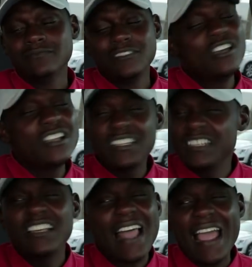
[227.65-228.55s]
You'll,
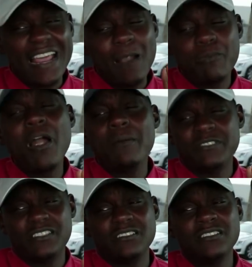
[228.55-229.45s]
you'll like it, I
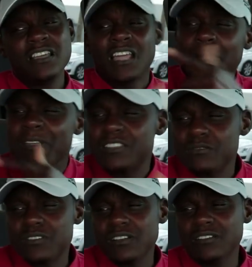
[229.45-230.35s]
promise you. Come get
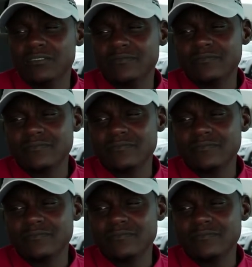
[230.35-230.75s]
you some.